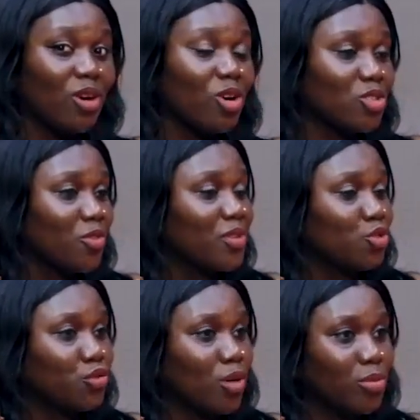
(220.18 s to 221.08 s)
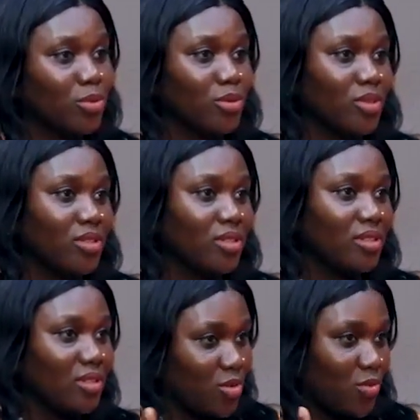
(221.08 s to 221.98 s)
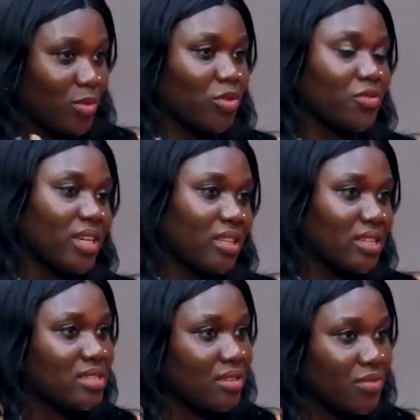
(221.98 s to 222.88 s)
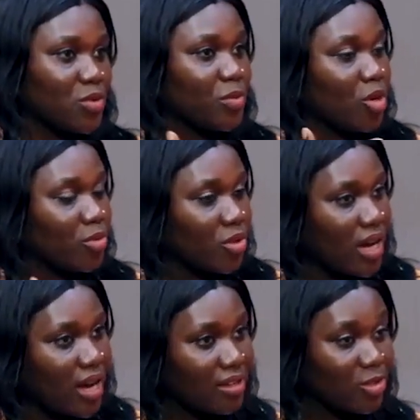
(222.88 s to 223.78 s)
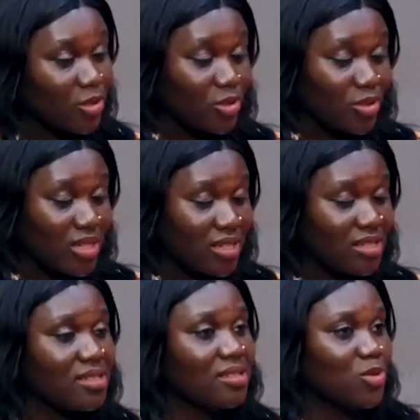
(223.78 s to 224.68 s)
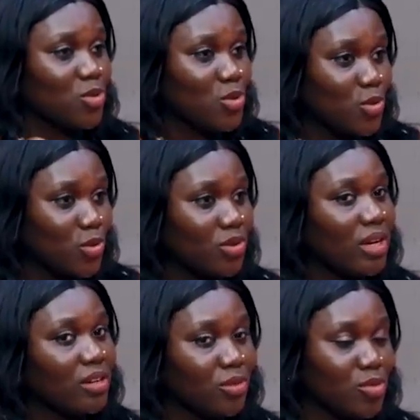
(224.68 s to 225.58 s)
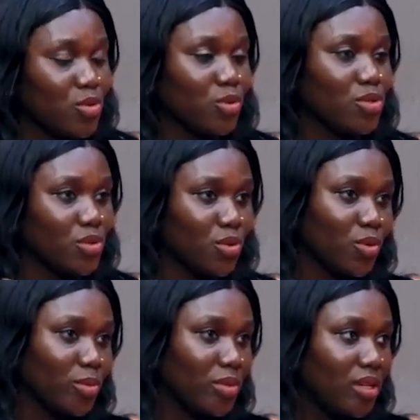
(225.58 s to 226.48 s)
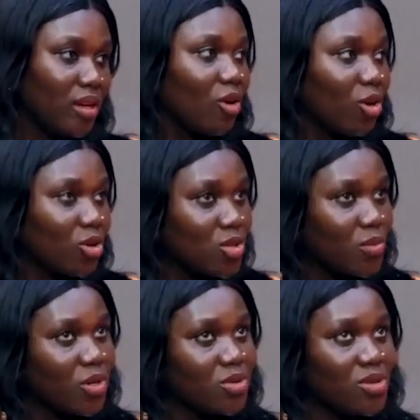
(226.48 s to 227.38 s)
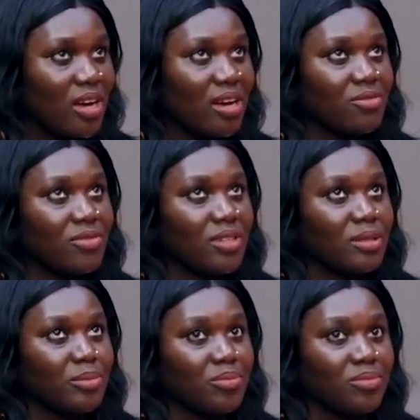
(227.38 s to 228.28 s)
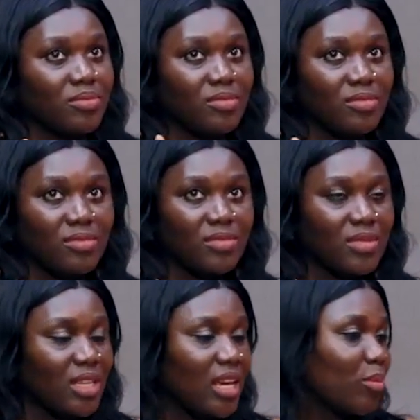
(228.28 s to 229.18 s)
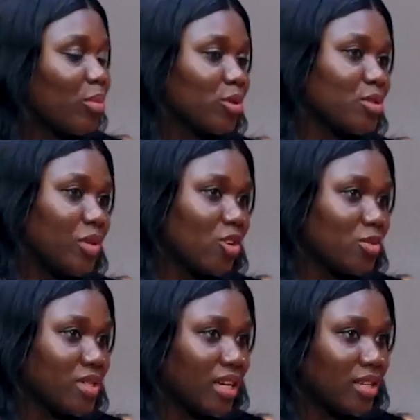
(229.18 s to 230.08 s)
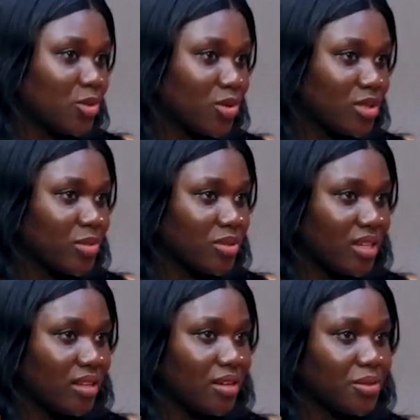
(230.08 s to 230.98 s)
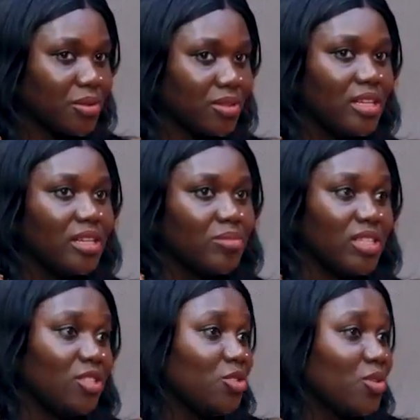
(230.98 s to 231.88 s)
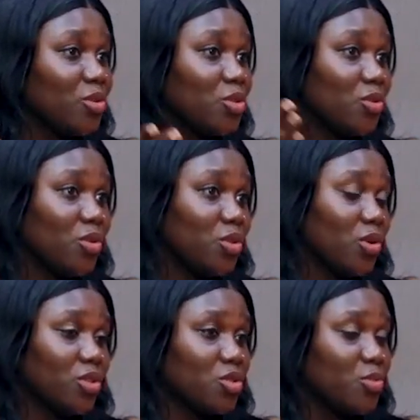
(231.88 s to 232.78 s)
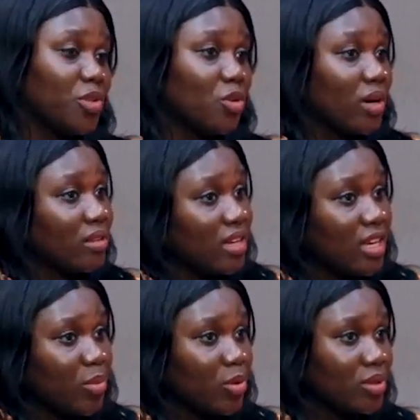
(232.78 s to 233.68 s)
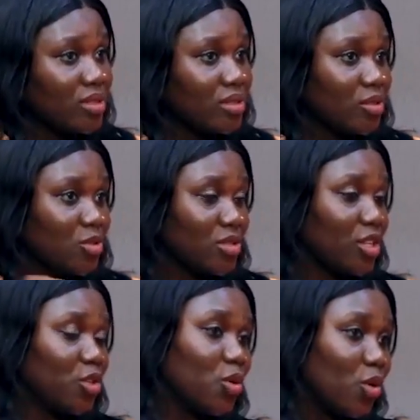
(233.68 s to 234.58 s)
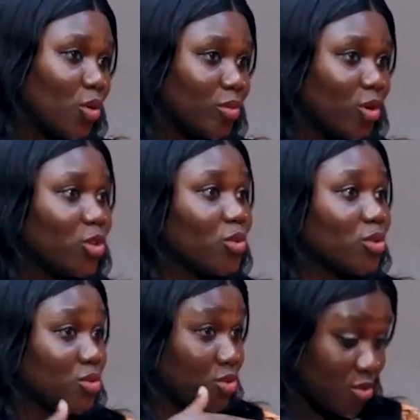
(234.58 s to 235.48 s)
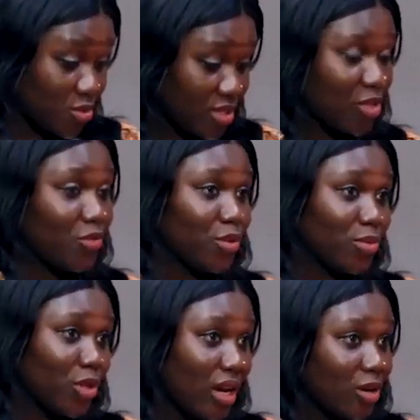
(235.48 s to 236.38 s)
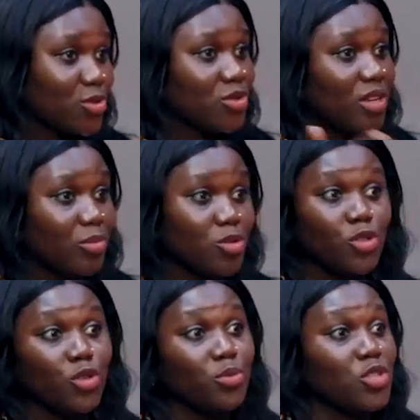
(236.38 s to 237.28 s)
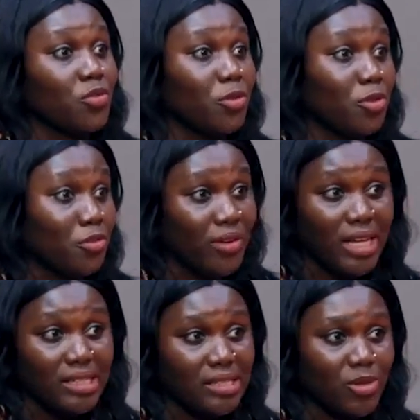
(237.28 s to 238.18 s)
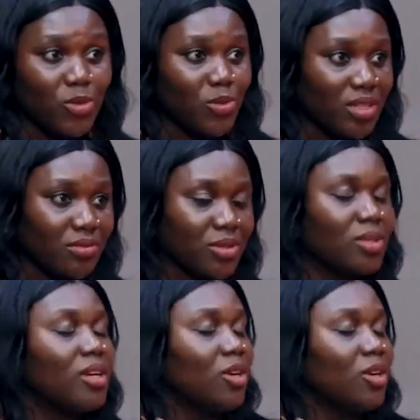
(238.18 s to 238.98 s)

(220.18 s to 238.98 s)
cut off the trouble, we provide that service. We pick up your car, your kids to school, and from school to the home. Also, we also have the airport pickups, like I talked about earlier on. Meaning you want us to pick you at the airport to take you home, or you want us to take you from the house to the airport so you don't miss your flight or whatever.